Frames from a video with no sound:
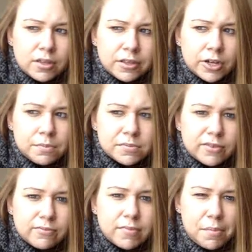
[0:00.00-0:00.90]
in
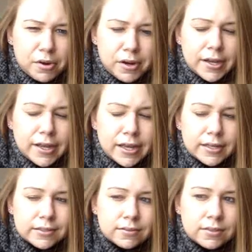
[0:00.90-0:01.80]
terms of memory
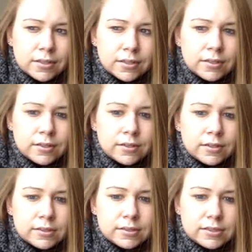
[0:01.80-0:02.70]
and
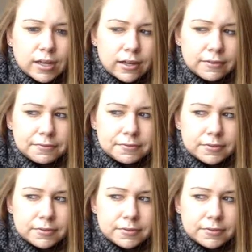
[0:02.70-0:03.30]
stuff.